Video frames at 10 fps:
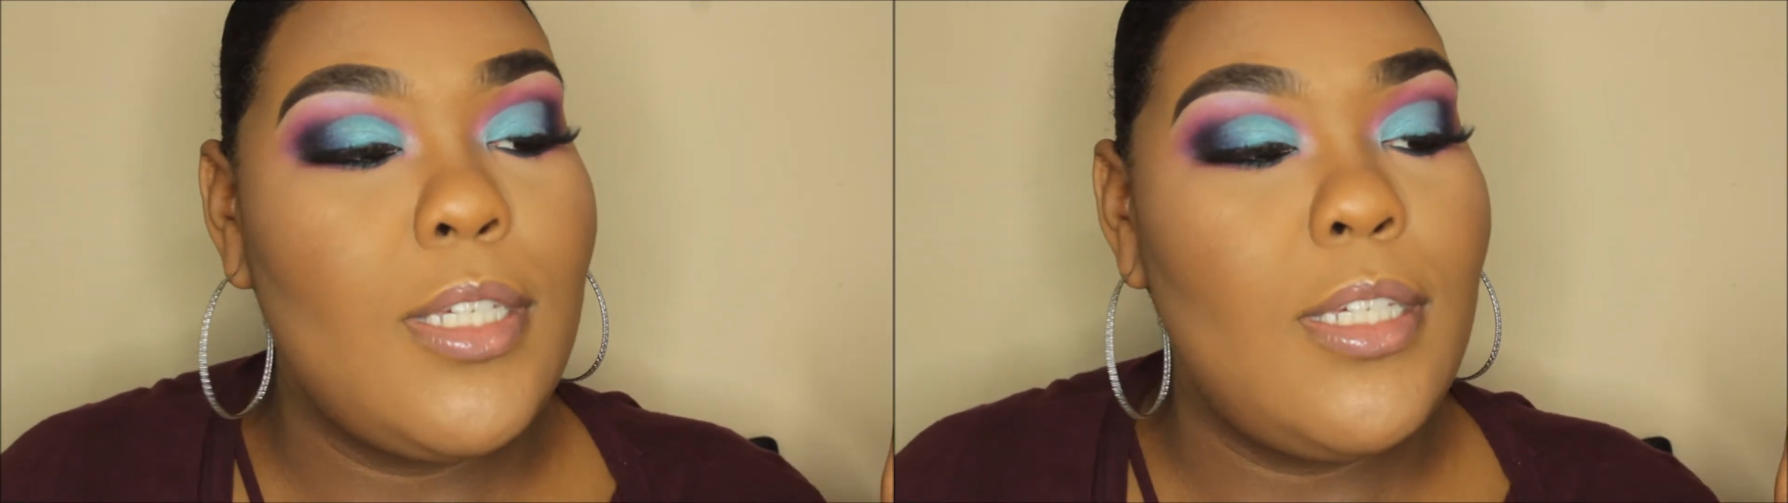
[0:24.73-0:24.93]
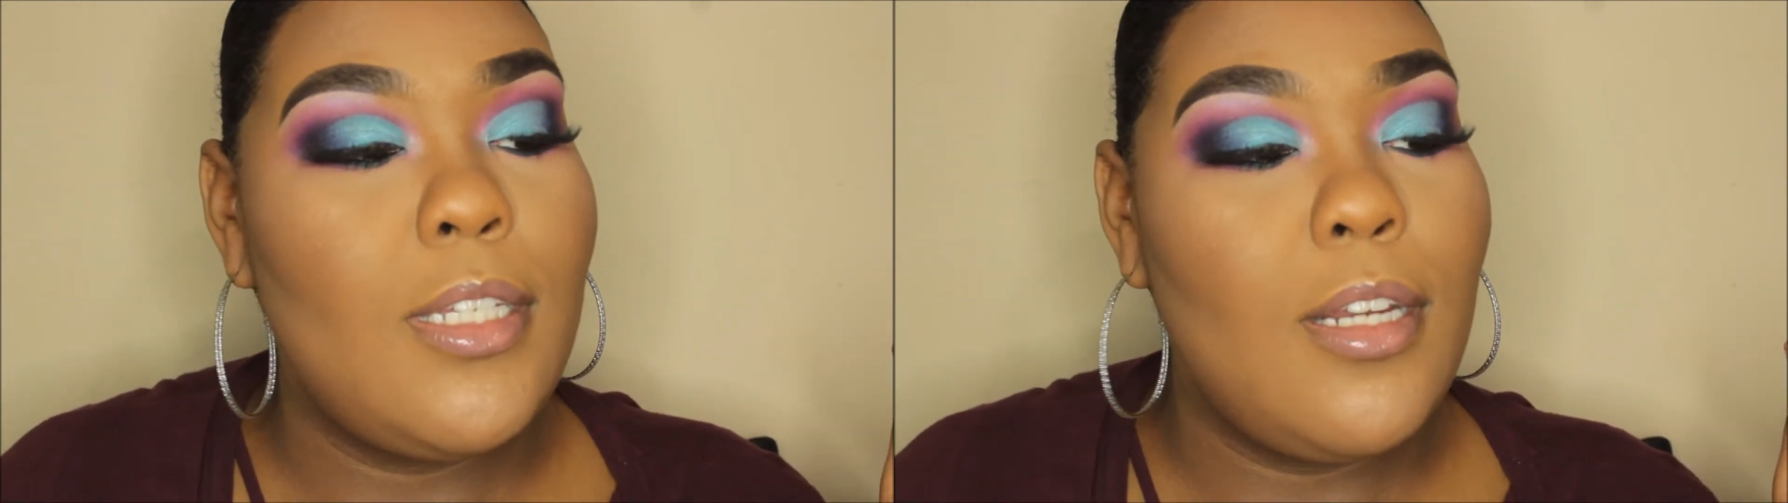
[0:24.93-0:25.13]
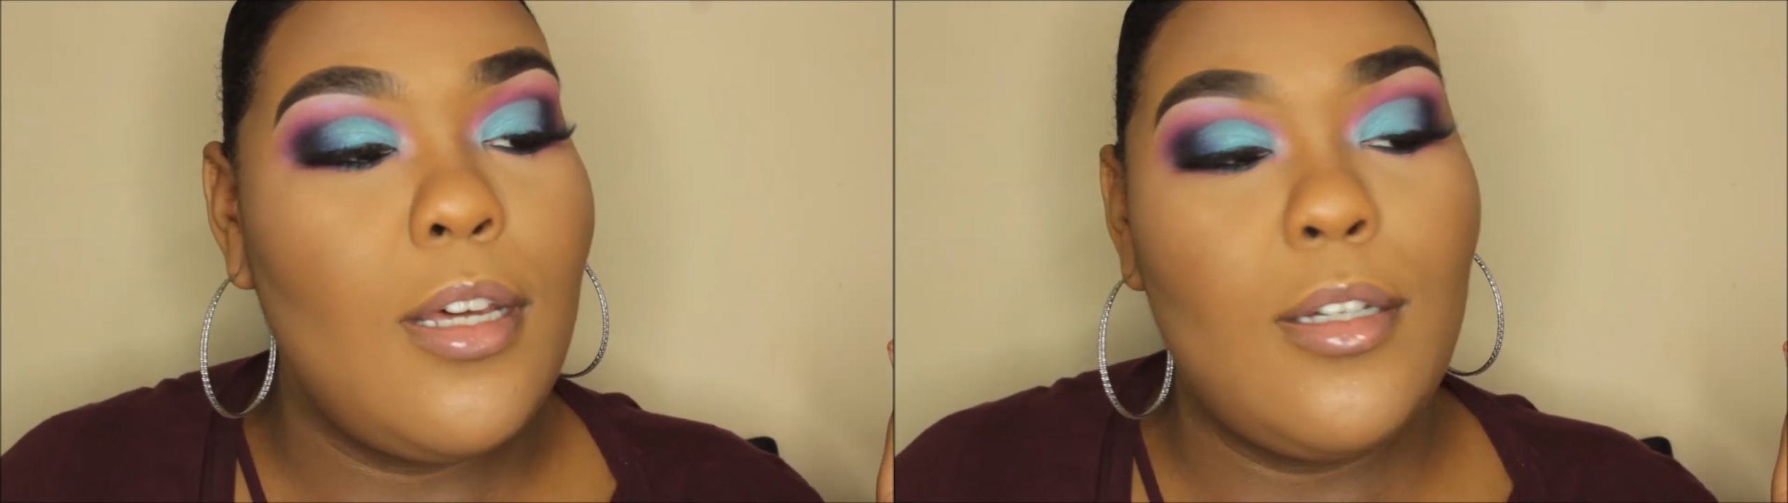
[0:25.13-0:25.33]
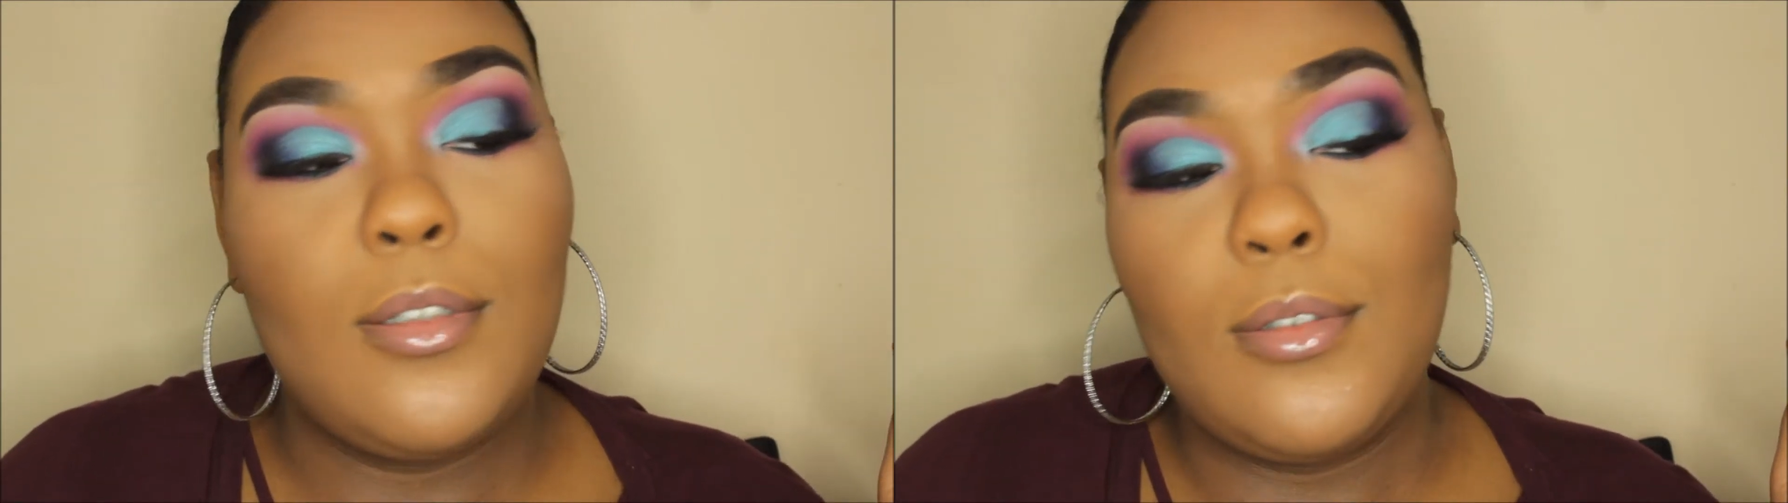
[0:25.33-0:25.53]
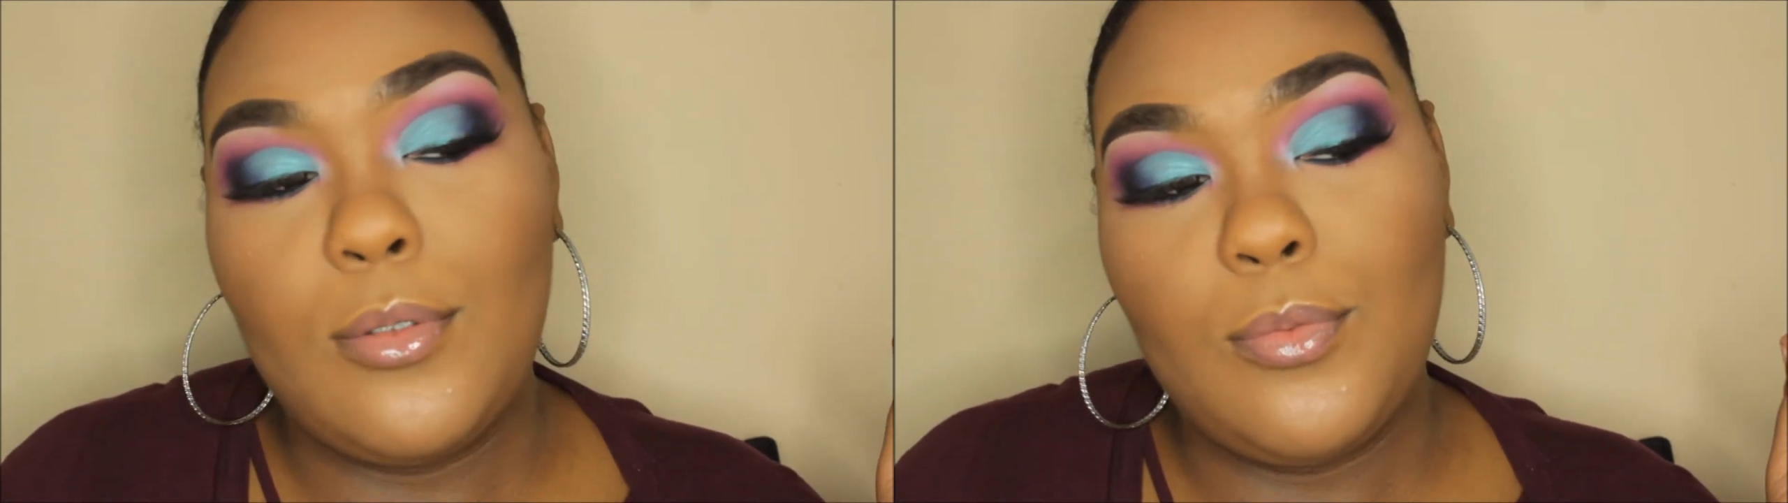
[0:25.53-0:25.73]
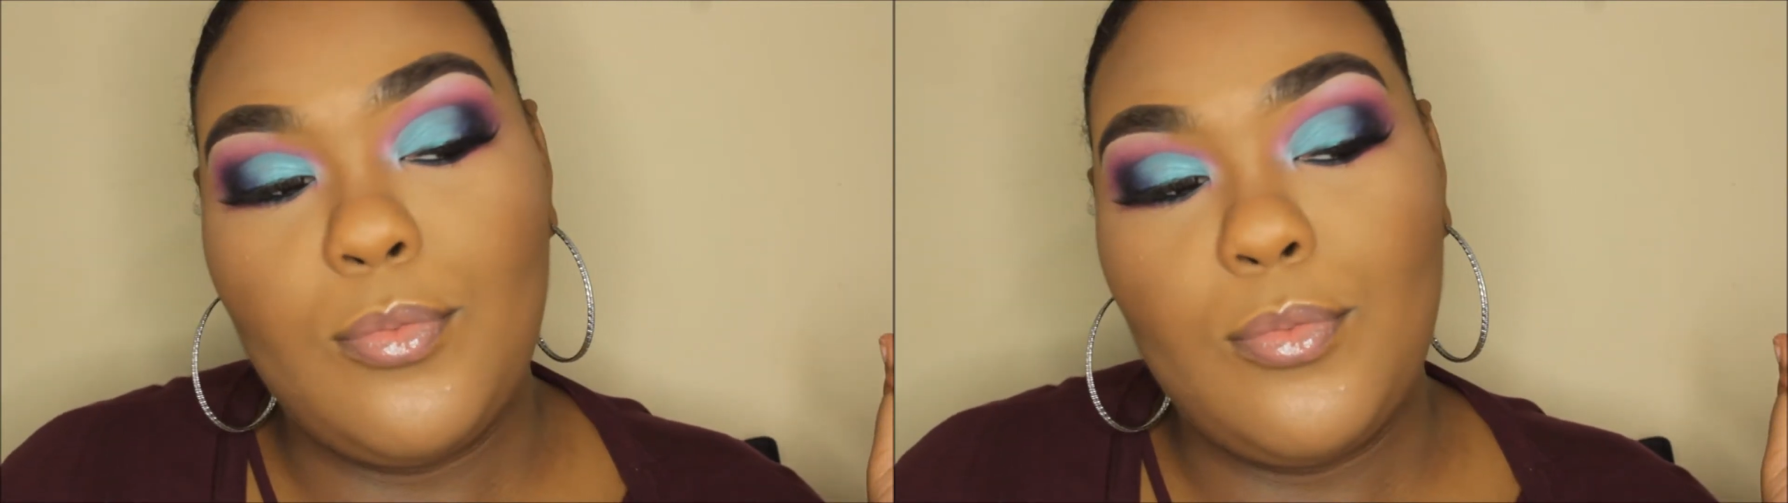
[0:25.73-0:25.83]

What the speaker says: you know.